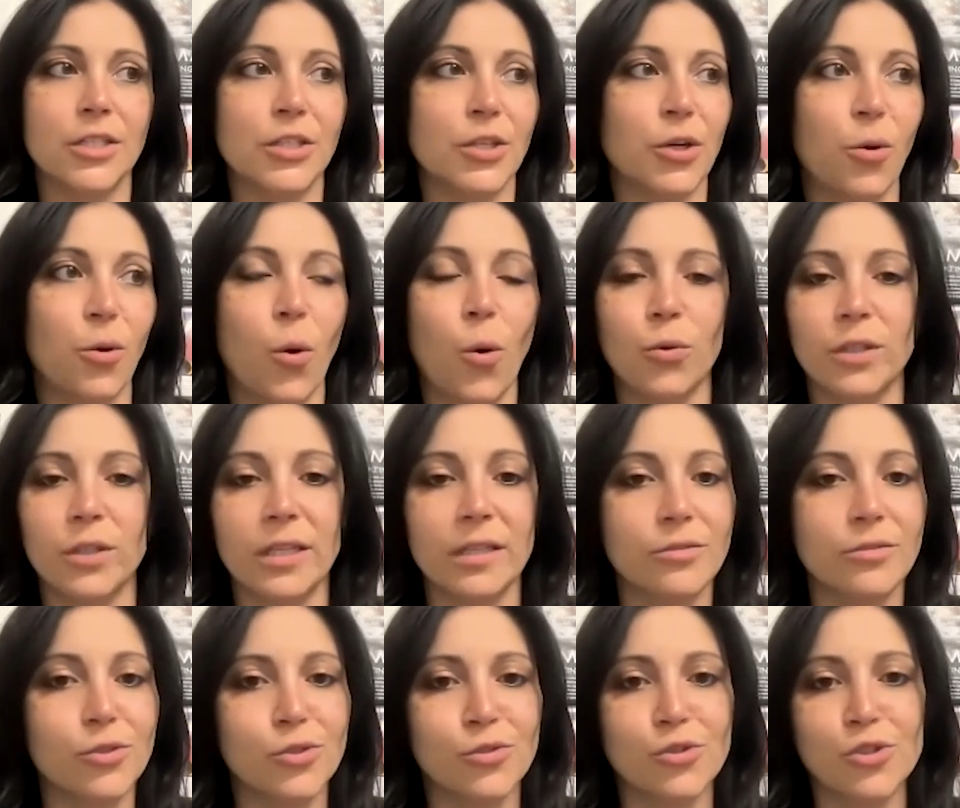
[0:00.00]
only
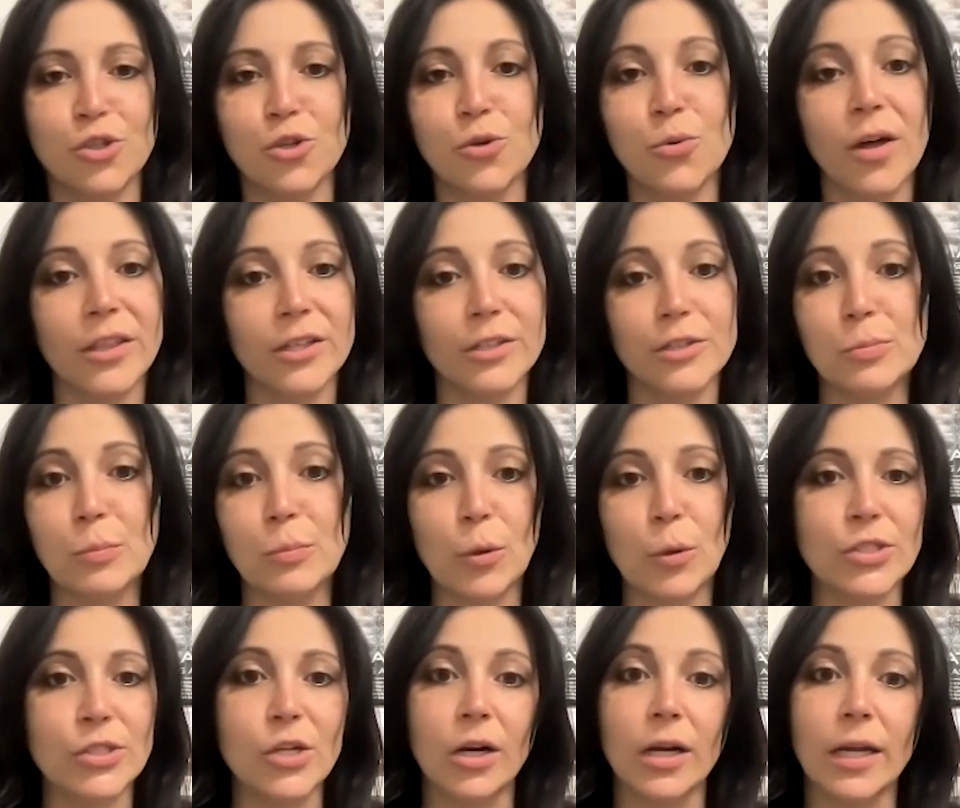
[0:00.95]
two other
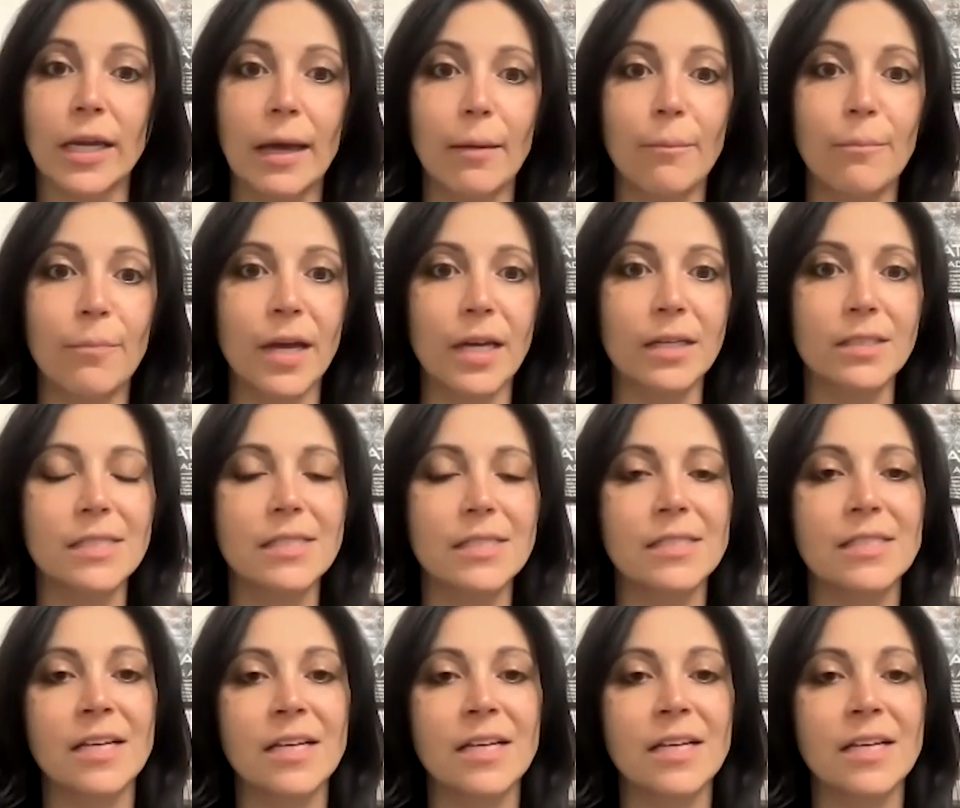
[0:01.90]
sports on campus.